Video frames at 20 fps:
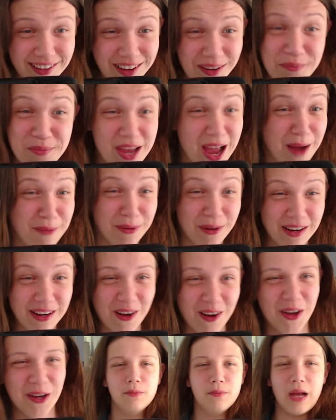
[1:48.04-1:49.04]
I'm yabbering
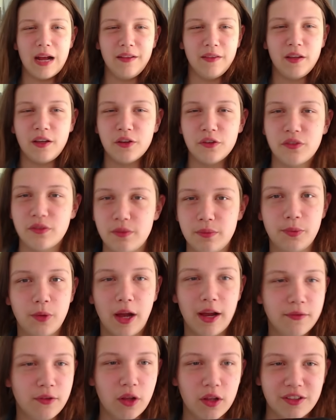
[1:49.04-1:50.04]
on. Mainly because I
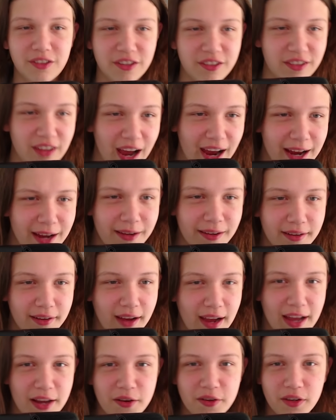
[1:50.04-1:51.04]
have a lot to say,
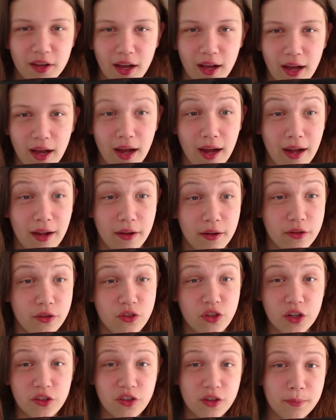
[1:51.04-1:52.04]
and uh,
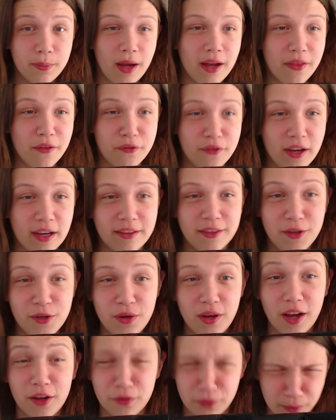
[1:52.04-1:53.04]
judging by the fact that you
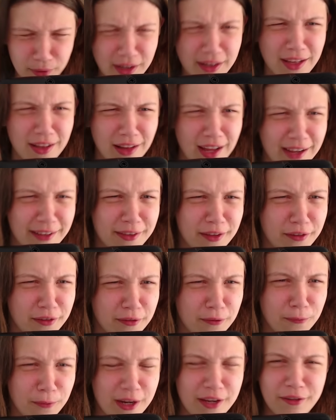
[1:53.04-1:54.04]
guys really like
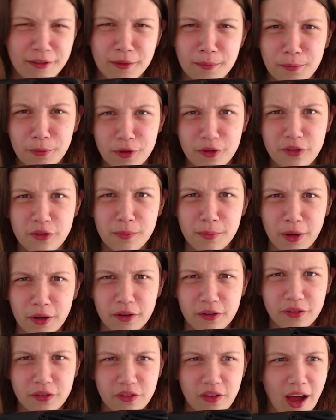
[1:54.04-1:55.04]
this recent prison
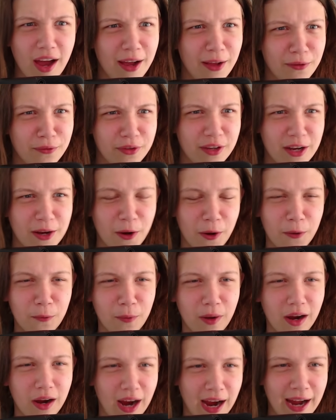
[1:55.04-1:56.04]
boss style video
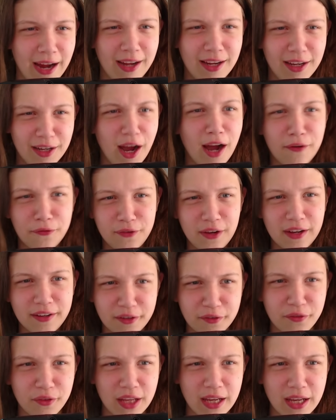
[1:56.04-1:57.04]
where I
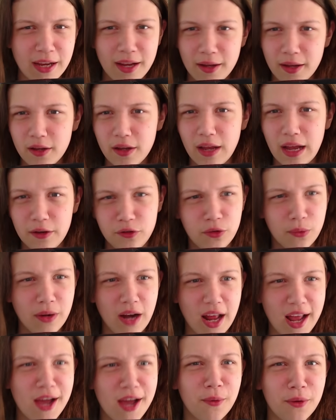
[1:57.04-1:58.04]
effectively do an
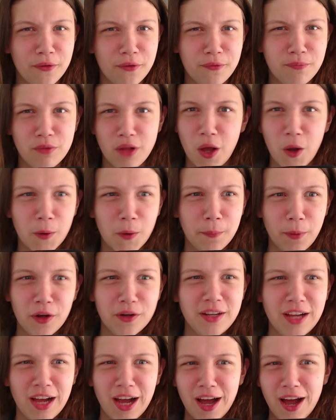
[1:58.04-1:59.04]
hour long
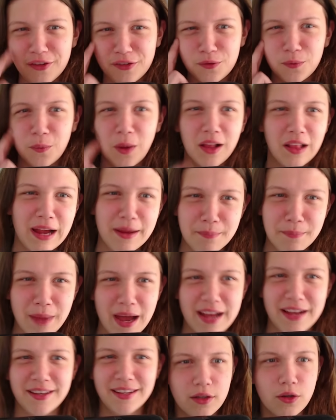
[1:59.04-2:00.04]
podcast while I
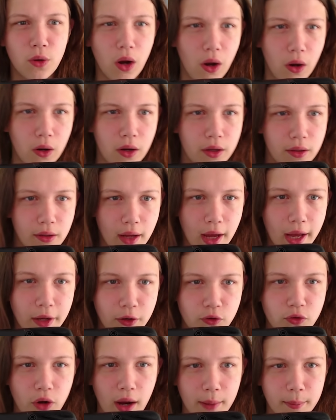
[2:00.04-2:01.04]
make grog
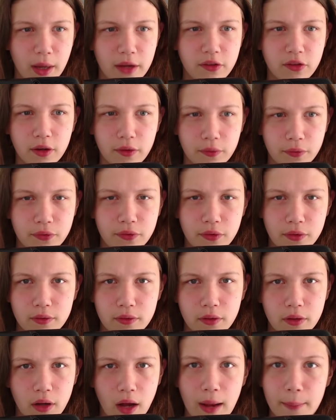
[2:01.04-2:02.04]
and dry myself
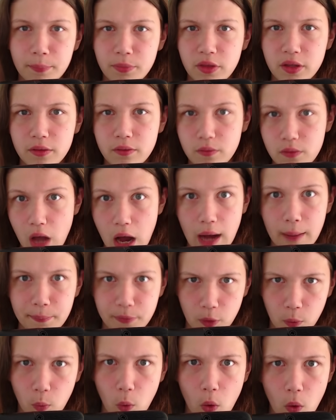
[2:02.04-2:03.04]
up the up
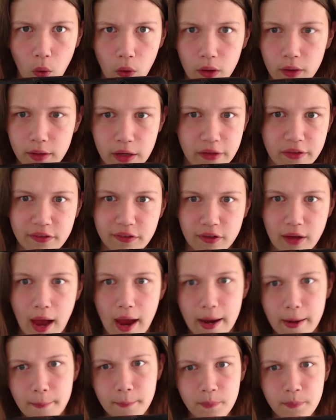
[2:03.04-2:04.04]
the wall, insane.